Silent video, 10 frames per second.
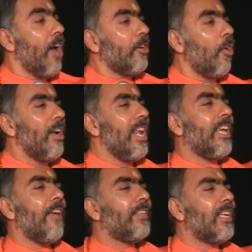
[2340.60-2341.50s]
not only
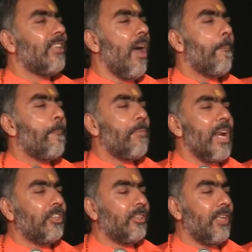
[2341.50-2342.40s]
gives us a
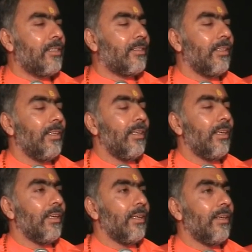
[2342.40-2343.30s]
precious
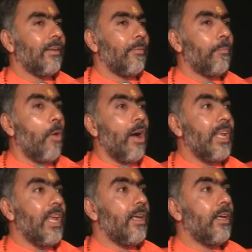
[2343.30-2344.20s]

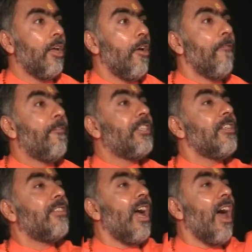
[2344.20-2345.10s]
body, which
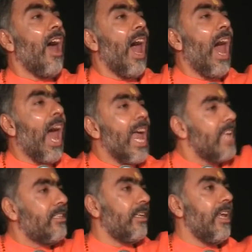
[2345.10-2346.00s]
is the
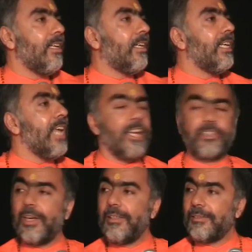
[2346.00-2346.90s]
highest in
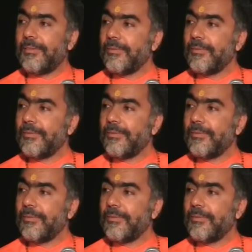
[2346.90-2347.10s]
creation,